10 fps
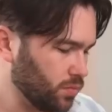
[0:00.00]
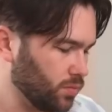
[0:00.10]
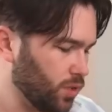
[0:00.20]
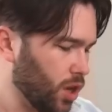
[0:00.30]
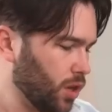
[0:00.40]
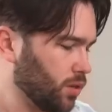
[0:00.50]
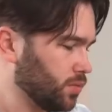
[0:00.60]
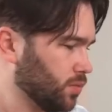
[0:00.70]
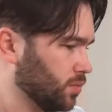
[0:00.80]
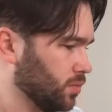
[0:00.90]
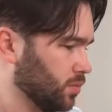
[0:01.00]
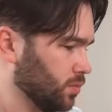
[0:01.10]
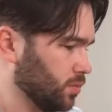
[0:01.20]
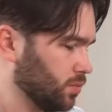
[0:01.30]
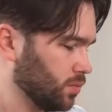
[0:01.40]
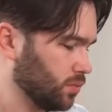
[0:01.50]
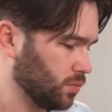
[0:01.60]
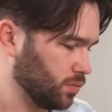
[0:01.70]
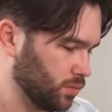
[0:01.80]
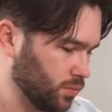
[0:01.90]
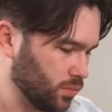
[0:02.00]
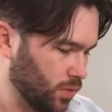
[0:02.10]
This person isn't speaking.